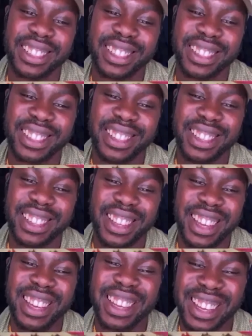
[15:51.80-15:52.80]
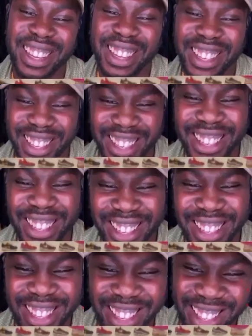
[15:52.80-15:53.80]
Oh man, I would
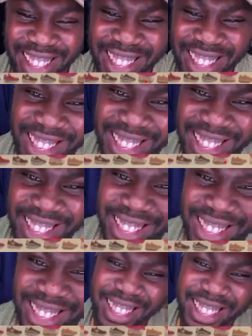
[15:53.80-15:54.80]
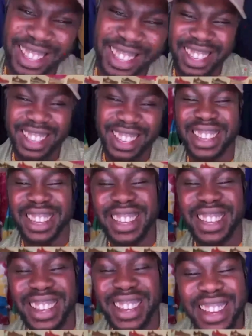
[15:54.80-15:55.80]
have bought them all, mate. Like, you know what I'm
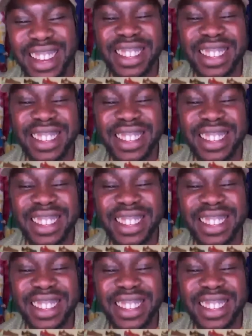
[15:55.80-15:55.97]
saying?